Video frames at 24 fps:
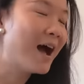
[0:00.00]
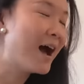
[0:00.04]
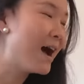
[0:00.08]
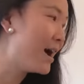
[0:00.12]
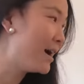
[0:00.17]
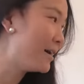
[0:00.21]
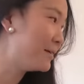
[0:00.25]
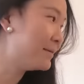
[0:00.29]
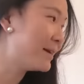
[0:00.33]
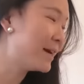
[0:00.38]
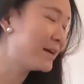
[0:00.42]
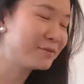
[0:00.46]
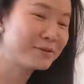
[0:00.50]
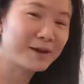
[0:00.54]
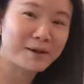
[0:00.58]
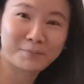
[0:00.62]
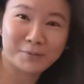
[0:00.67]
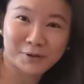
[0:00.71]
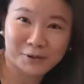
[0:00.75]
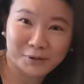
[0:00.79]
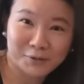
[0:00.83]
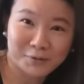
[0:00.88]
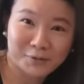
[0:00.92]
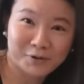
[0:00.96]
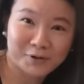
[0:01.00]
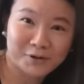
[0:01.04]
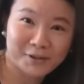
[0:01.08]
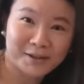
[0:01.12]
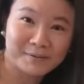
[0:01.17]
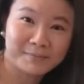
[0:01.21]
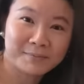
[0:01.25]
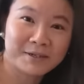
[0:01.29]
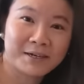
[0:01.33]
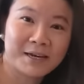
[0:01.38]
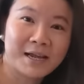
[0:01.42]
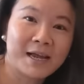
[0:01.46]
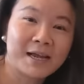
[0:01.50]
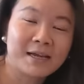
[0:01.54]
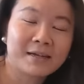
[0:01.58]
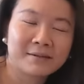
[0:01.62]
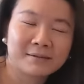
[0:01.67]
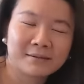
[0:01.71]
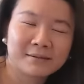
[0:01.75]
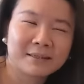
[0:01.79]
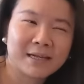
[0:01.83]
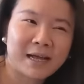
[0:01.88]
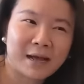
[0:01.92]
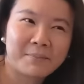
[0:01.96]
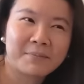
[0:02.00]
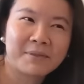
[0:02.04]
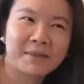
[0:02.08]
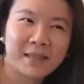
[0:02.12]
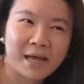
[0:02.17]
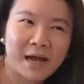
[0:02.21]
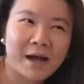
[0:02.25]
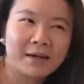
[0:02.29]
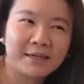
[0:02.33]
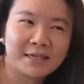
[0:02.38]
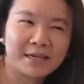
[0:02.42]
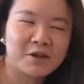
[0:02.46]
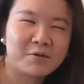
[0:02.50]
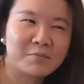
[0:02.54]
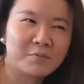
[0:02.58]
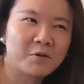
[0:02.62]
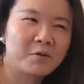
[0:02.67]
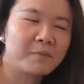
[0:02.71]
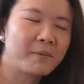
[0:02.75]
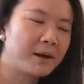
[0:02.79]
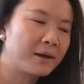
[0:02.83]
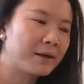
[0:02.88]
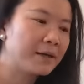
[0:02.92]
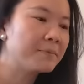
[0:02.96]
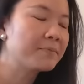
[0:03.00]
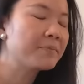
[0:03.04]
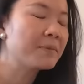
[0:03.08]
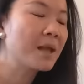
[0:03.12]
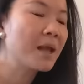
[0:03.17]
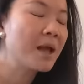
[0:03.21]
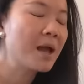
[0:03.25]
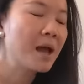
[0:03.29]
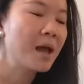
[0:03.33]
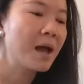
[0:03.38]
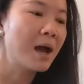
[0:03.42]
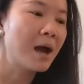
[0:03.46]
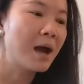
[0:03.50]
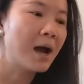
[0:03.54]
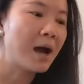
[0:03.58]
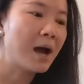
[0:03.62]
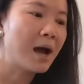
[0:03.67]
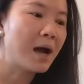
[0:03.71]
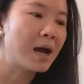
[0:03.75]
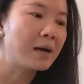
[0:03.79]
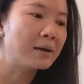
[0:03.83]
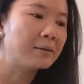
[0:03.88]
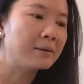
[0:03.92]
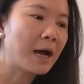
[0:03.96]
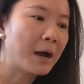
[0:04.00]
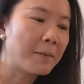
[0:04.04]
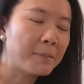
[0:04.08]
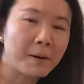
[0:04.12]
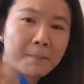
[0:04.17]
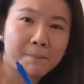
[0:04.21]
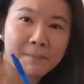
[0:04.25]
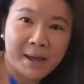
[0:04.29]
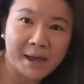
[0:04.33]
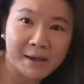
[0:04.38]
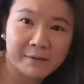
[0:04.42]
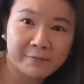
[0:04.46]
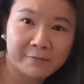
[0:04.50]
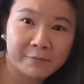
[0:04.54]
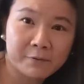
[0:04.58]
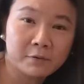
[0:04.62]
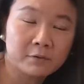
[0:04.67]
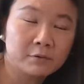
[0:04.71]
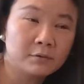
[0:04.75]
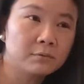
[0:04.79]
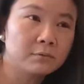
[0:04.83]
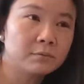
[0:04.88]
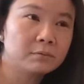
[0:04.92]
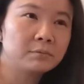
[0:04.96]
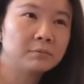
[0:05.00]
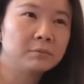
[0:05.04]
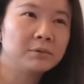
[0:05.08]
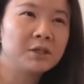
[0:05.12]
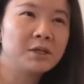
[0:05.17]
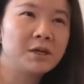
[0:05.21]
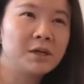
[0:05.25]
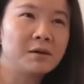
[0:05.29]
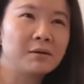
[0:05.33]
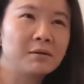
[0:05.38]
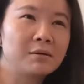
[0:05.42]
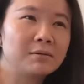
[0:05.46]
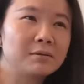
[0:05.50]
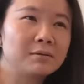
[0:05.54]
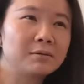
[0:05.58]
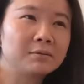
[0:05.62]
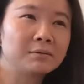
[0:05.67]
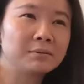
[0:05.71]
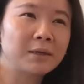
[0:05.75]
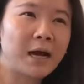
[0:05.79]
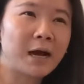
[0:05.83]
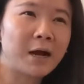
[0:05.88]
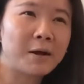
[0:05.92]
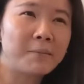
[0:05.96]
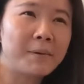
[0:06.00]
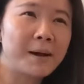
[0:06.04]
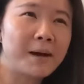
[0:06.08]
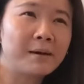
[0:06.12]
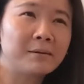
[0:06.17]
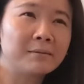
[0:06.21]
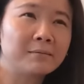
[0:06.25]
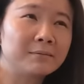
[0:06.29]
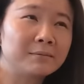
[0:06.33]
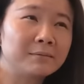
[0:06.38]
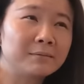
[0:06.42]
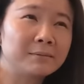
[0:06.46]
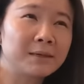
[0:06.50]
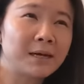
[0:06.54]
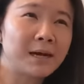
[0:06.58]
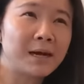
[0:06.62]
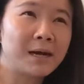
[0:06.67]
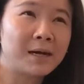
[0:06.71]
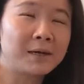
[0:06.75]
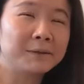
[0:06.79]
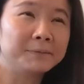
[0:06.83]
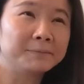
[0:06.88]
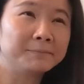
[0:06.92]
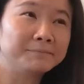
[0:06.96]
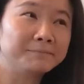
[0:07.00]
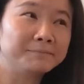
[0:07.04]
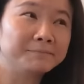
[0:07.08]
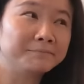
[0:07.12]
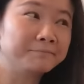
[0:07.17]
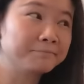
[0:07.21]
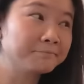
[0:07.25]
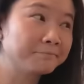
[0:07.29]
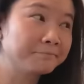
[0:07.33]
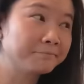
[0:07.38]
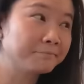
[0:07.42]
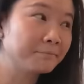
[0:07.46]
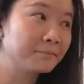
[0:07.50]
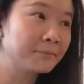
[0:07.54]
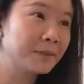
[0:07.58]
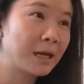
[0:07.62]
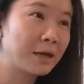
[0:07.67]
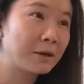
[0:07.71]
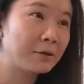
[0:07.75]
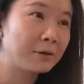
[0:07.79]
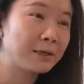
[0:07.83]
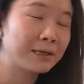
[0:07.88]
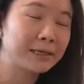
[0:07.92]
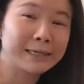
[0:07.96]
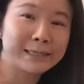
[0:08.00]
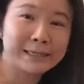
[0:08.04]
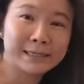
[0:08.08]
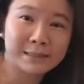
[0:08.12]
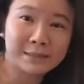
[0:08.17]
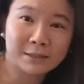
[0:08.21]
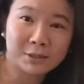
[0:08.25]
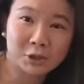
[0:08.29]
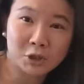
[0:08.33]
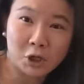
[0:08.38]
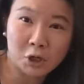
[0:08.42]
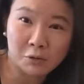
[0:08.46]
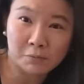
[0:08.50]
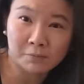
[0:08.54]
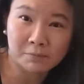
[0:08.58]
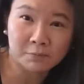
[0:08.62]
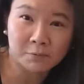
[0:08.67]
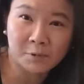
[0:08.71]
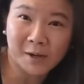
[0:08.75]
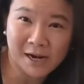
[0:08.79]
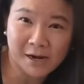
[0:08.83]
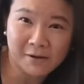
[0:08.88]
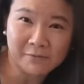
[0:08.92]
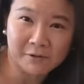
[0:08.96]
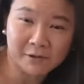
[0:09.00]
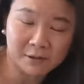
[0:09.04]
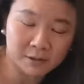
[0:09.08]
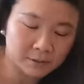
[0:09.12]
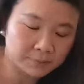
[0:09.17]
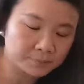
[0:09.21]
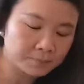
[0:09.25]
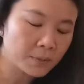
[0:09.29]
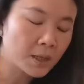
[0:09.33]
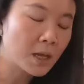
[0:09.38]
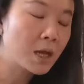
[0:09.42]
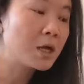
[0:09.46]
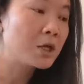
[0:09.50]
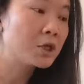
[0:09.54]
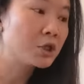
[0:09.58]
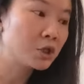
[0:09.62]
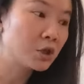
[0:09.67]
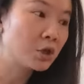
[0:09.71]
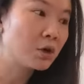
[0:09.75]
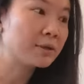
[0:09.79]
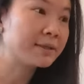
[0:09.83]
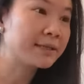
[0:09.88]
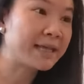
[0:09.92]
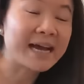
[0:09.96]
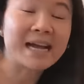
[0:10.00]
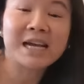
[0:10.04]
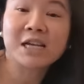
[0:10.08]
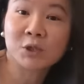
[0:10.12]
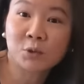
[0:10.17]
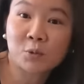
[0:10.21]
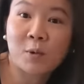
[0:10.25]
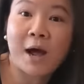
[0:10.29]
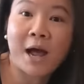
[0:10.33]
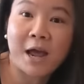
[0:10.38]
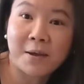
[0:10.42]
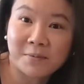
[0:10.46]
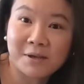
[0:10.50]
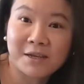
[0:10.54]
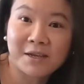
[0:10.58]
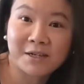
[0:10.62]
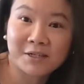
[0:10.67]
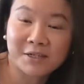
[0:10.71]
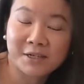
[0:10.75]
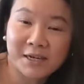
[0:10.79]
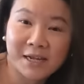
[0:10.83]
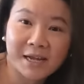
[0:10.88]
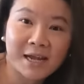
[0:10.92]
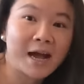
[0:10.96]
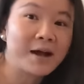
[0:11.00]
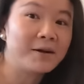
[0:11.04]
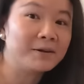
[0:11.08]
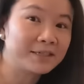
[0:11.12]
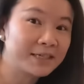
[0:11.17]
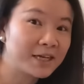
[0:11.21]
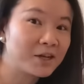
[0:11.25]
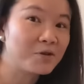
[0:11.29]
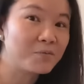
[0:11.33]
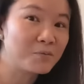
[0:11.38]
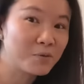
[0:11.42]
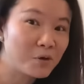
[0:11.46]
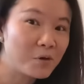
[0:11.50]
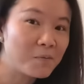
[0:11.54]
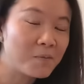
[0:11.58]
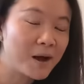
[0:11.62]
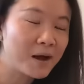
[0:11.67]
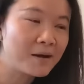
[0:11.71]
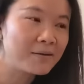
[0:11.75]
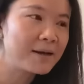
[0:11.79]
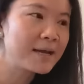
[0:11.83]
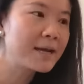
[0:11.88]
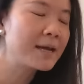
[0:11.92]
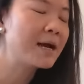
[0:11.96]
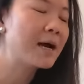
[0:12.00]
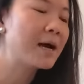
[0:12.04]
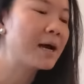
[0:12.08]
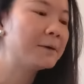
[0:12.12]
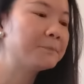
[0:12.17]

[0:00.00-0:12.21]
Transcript: Uh, I know I bought three of them today. i um, will tell you more about it. Uh, how about pet food? You know, how about, um, I don't know, cleaning soap, whatever. So that is why I'm here today. I'll tell you more about it.